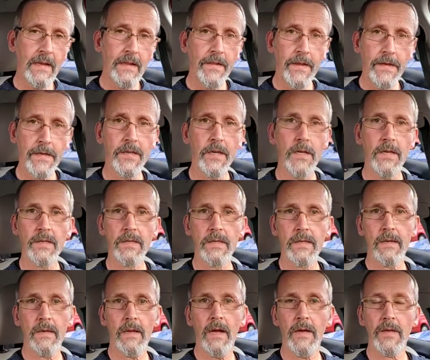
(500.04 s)
This is
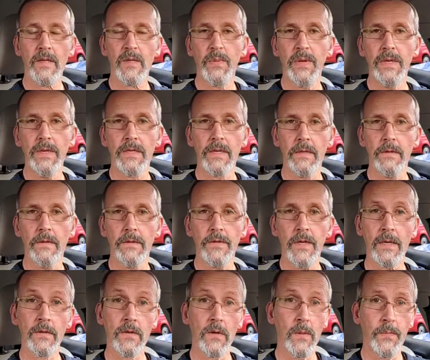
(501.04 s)
the last piece in the
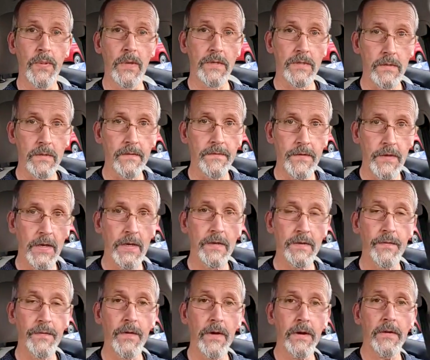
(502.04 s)
jigsaw puzzle of
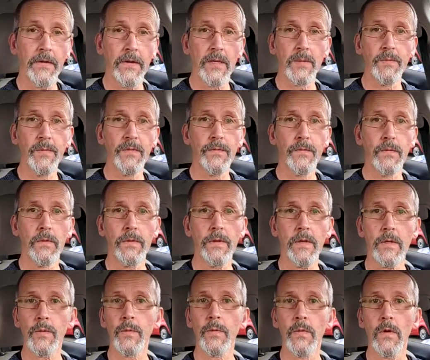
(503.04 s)
test firings before
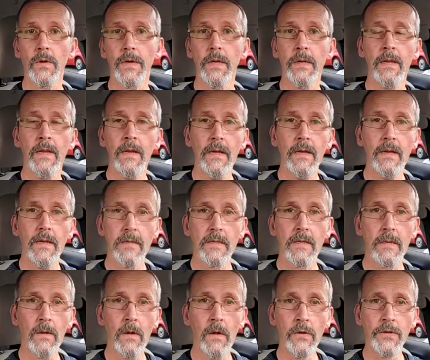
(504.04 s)
this rocket is
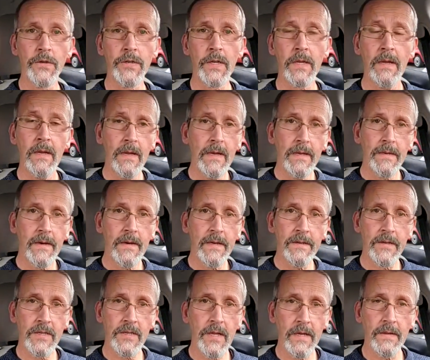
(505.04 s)
launched. Now, I
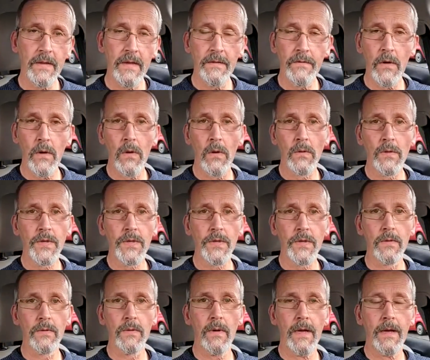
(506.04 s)
understand they've
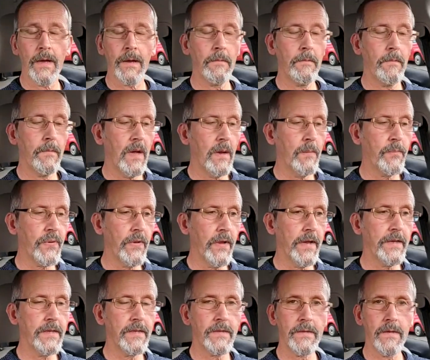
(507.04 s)
also um,
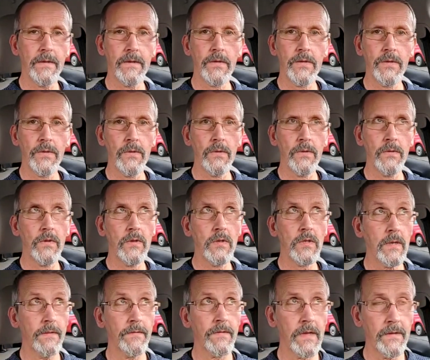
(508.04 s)
applied to the
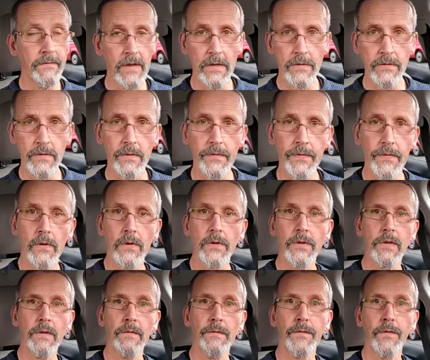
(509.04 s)
Civil Aviation
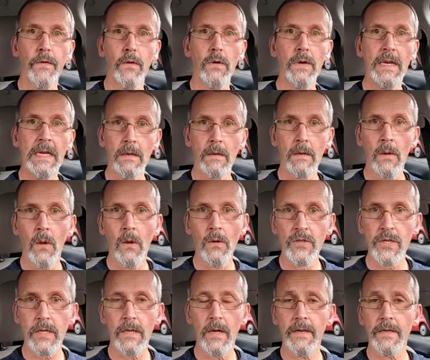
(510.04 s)
Authority for a
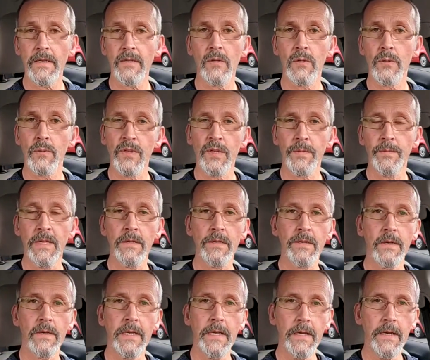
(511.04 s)
launch license, which means
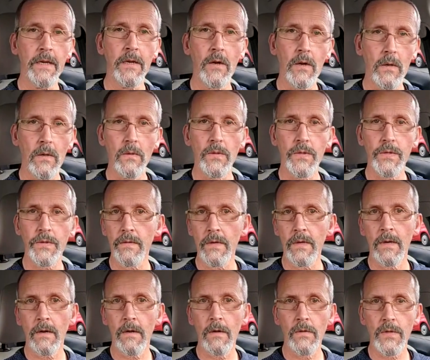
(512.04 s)
they're getting closer
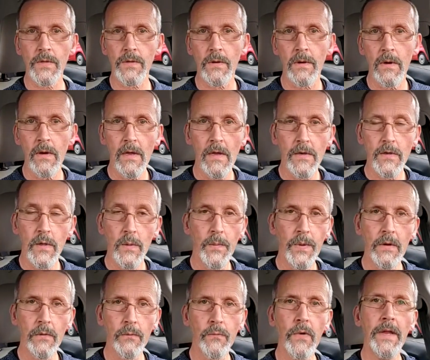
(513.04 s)
and closer to
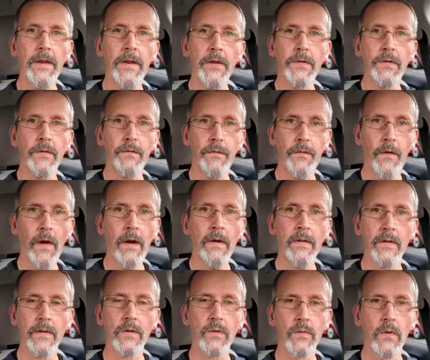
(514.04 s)
being ready to fire
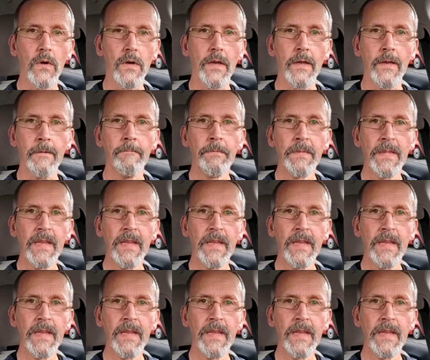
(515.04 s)
this rocket